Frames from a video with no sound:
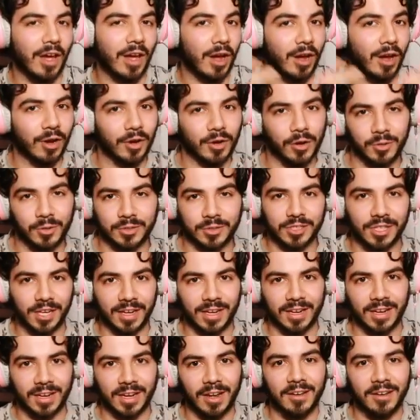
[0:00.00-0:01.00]
Go
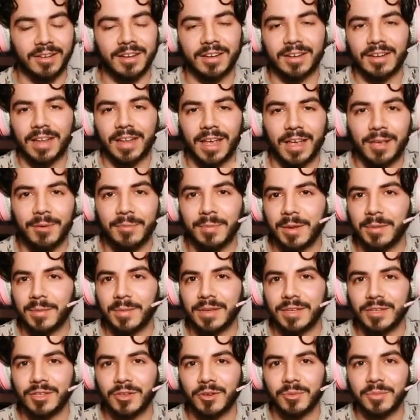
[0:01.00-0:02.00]
check it out, and hey, maybe
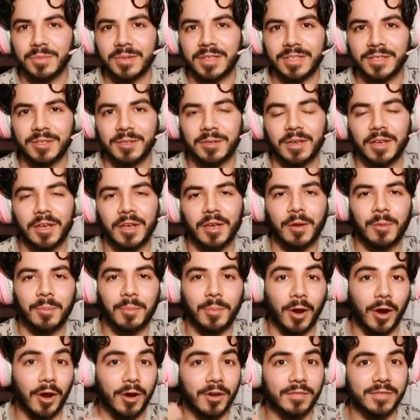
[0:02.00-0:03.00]
you'll be
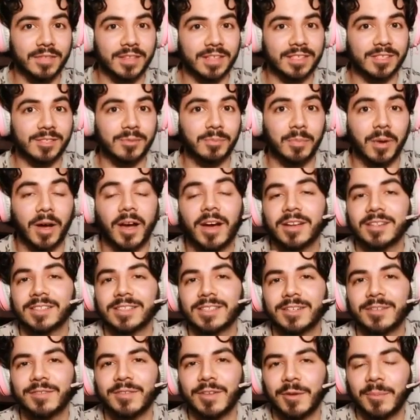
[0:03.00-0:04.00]
part of this
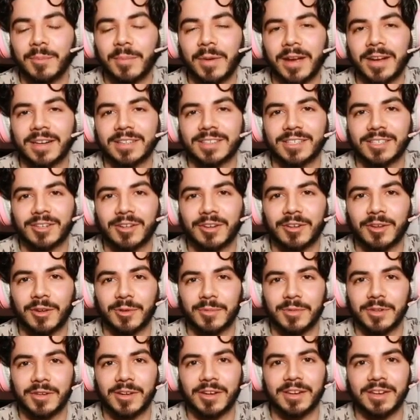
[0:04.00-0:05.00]
positive impact in our
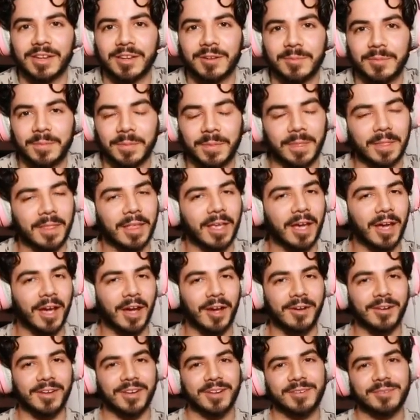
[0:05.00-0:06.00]
community. All
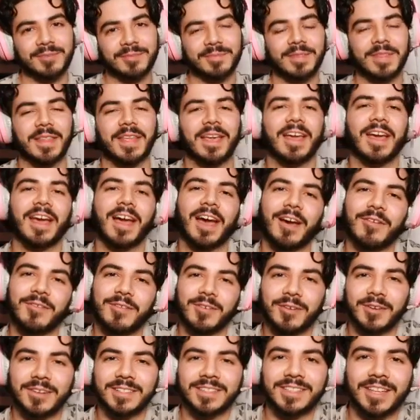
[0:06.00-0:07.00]
right, have a
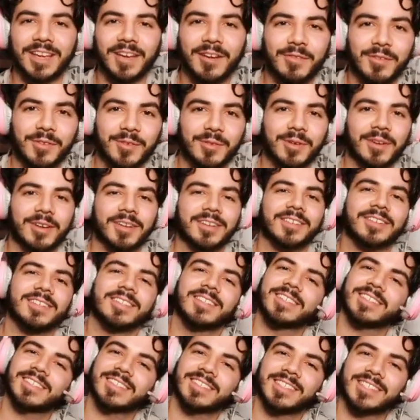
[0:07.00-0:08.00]
great day, everyone.
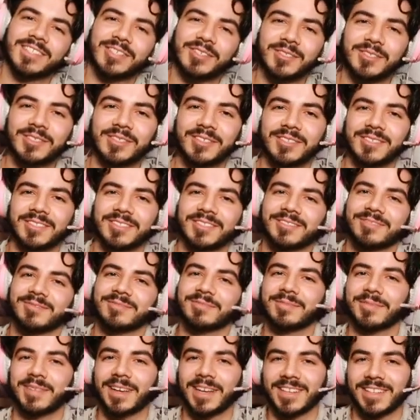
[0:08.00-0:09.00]
See you soon.
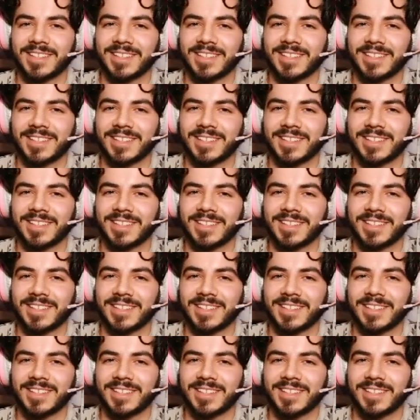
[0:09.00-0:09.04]
Bye.